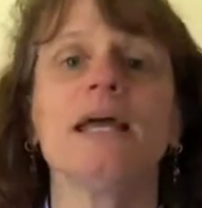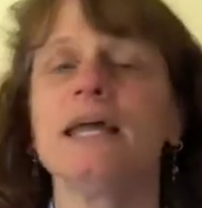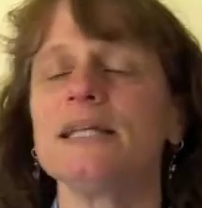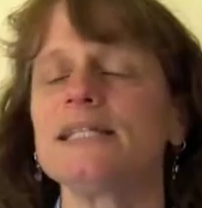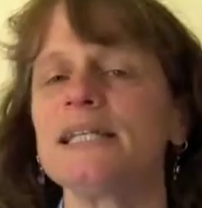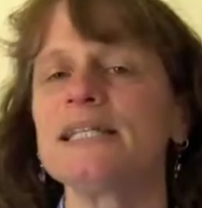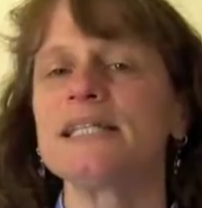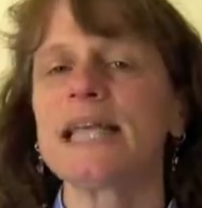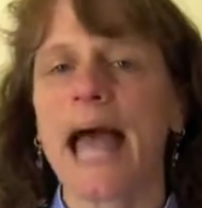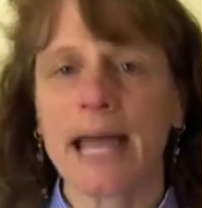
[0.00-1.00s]
It is
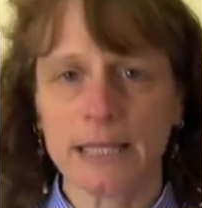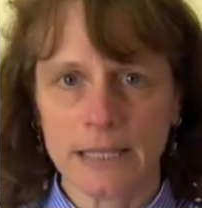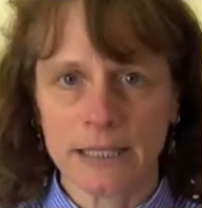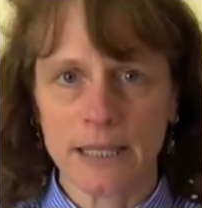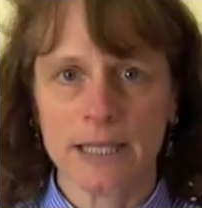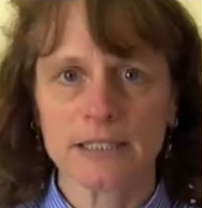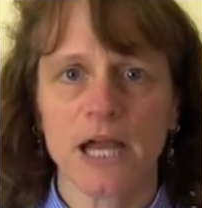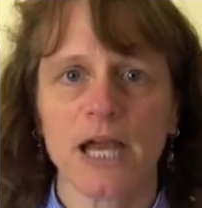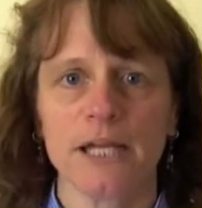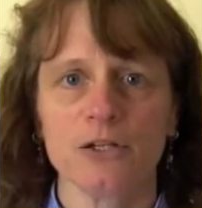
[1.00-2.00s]
exactly like
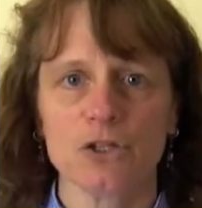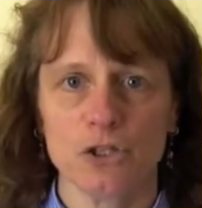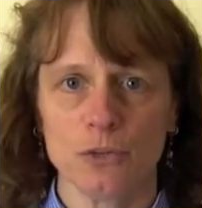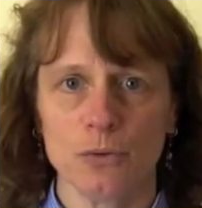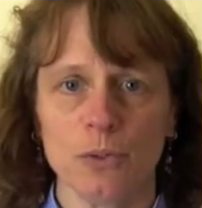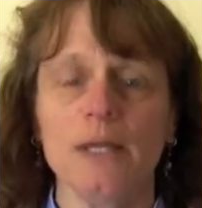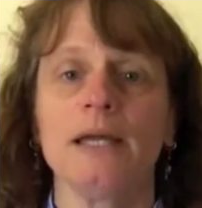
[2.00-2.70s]
tying a shoe,